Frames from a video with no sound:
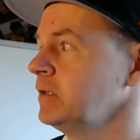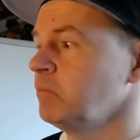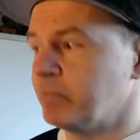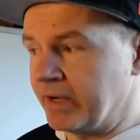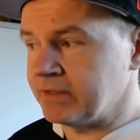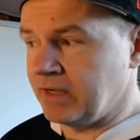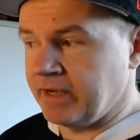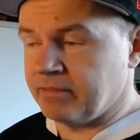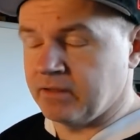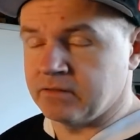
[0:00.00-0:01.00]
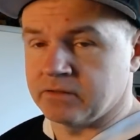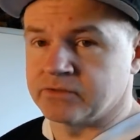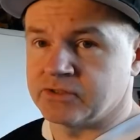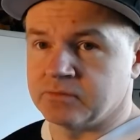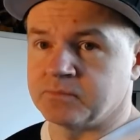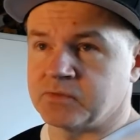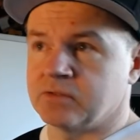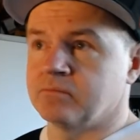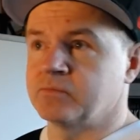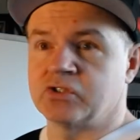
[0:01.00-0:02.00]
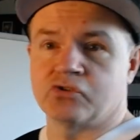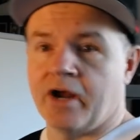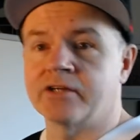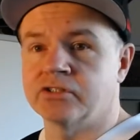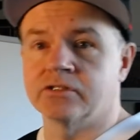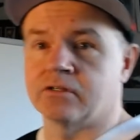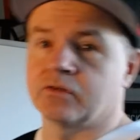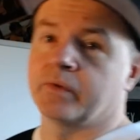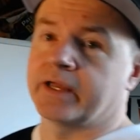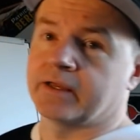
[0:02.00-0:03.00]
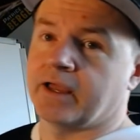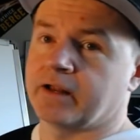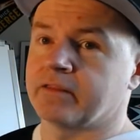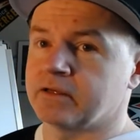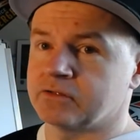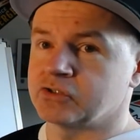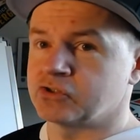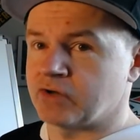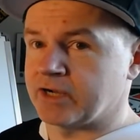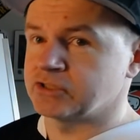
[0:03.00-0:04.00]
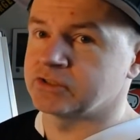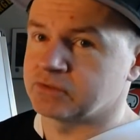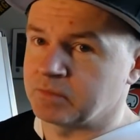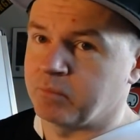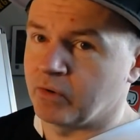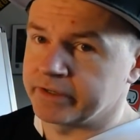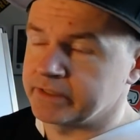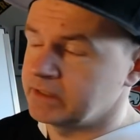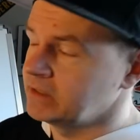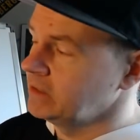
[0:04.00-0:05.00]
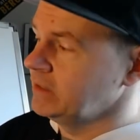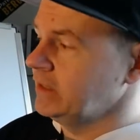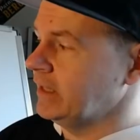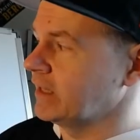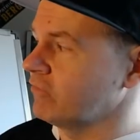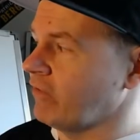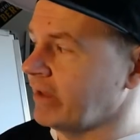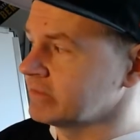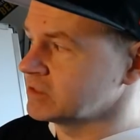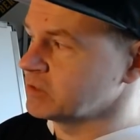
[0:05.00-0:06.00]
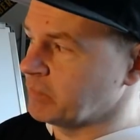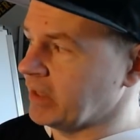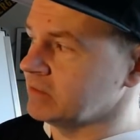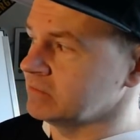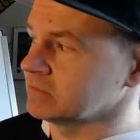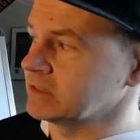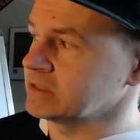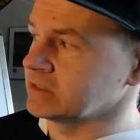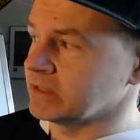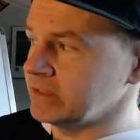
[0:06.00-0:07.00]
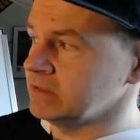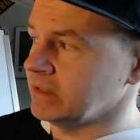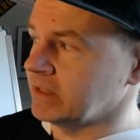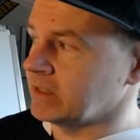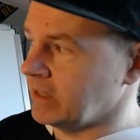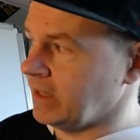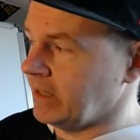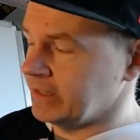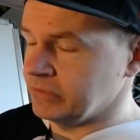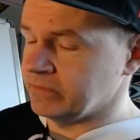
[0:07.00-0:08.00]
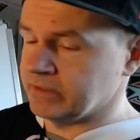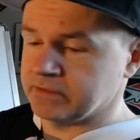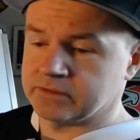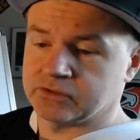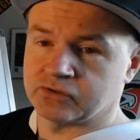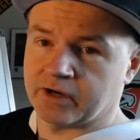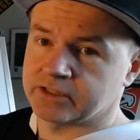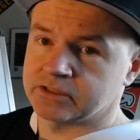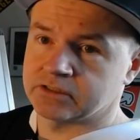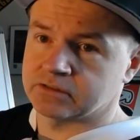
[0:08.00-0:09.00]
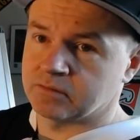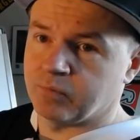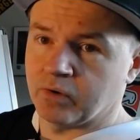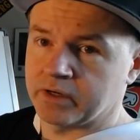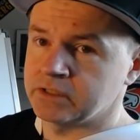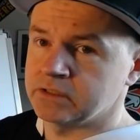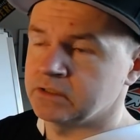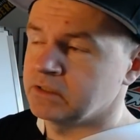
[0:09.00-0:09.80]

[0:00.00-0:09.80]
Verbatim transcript: But I think there's some some distractions on the way, and I think the distractions are important. And I've had this debate recently, and I I do think the distractions are important.